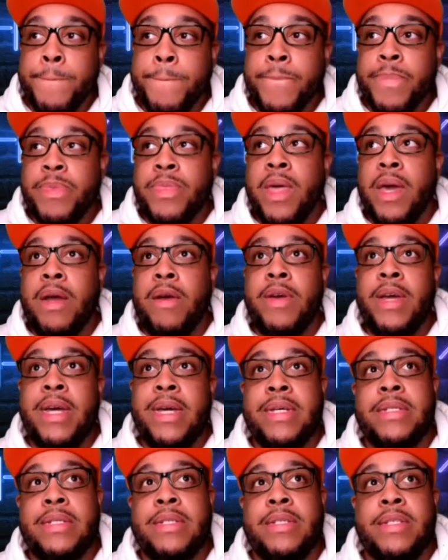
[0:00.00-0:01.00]

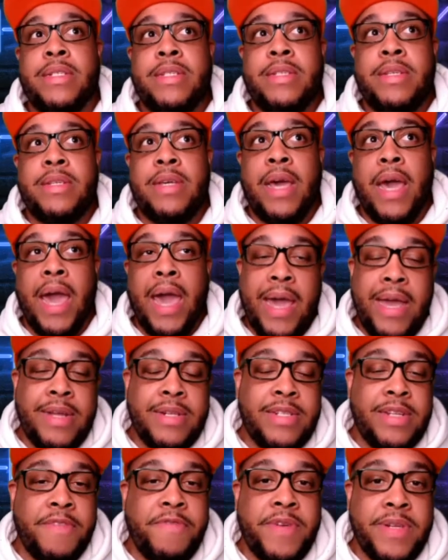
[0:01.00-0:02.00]
there is
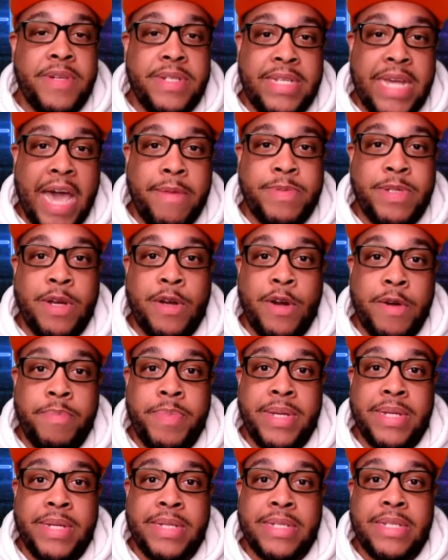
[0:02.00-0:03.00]
8 different types of
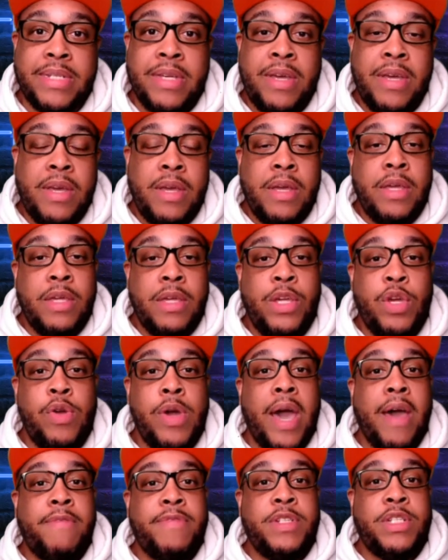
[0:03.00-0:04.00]
herpes.
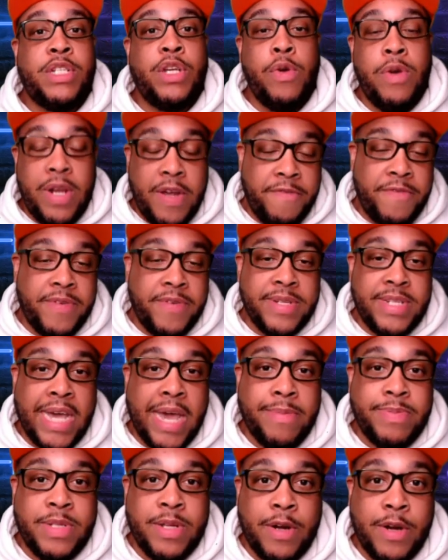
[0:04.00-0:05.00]
You have 2 different
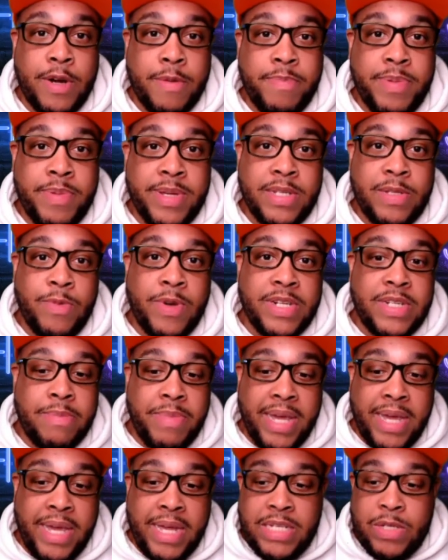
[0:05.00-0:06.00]
types of herpes, which
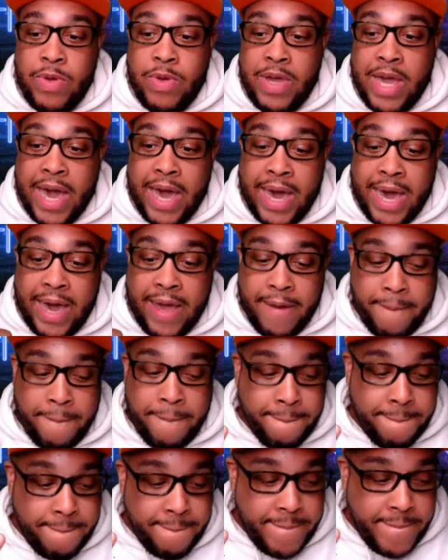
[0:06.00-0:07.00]
means you got,
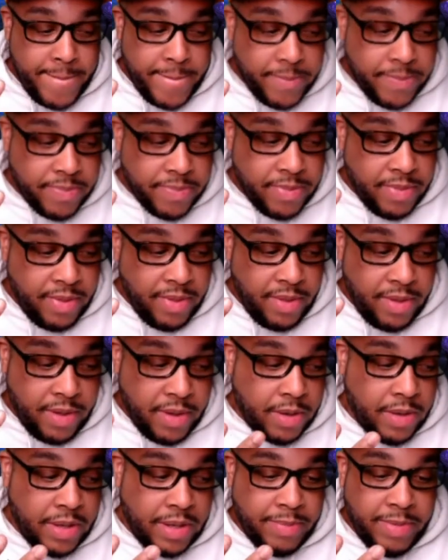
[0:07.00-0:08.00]

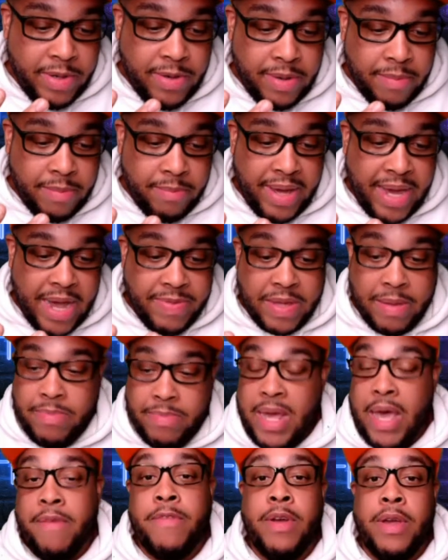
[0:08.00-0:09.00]
hold on, let me do the math.
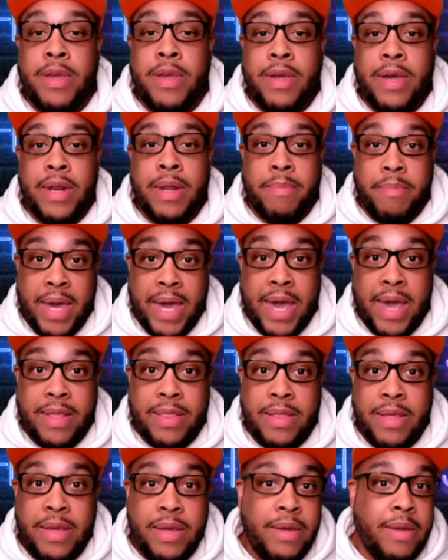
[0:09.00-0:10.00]
I'm not very good at
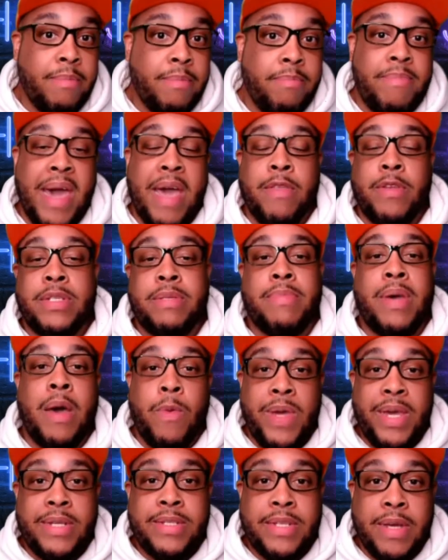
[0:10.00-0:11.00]
math. Math was my
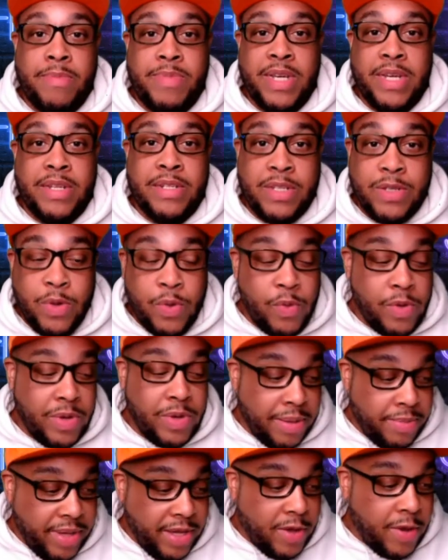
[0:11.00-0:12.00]
weak subject in
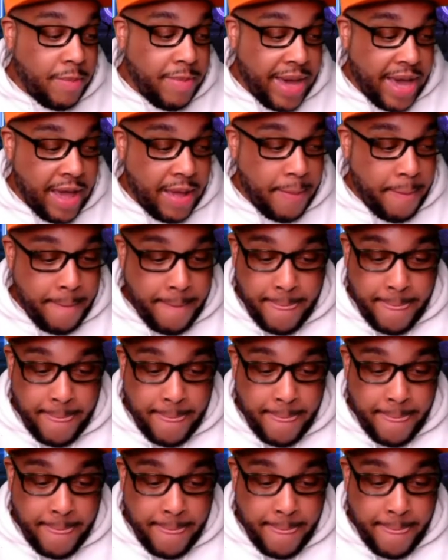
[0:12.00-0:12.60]
school. Let me go back.